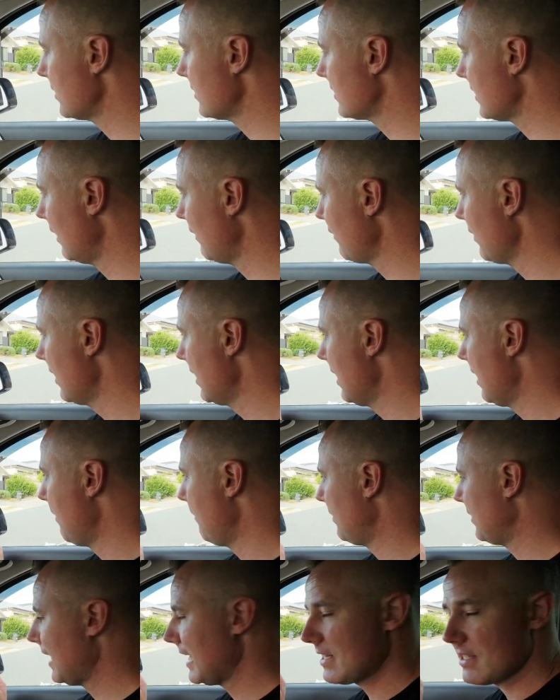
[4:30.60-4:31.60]
and stuff,
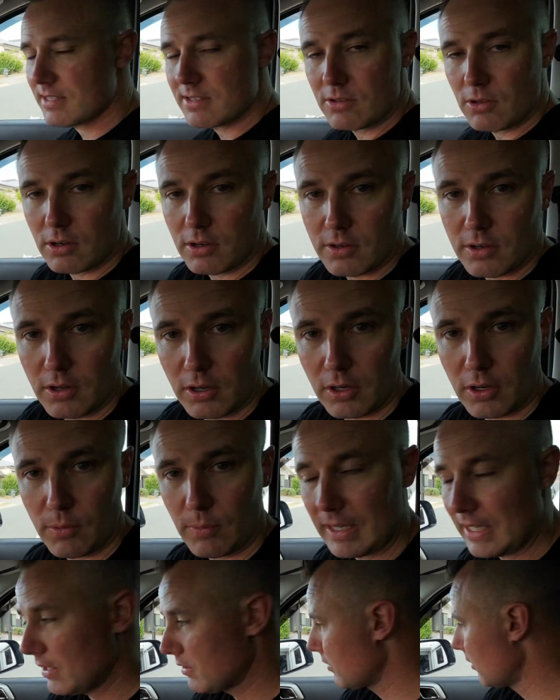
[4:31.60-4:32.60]
but that's not going to
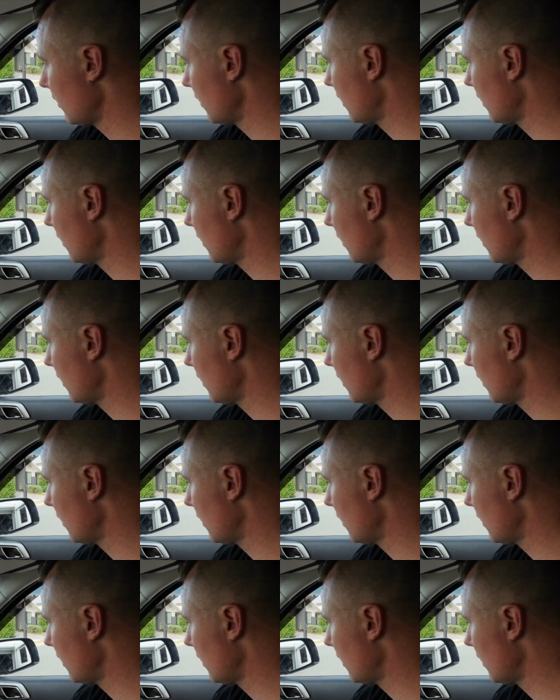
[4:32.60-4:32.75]
really sort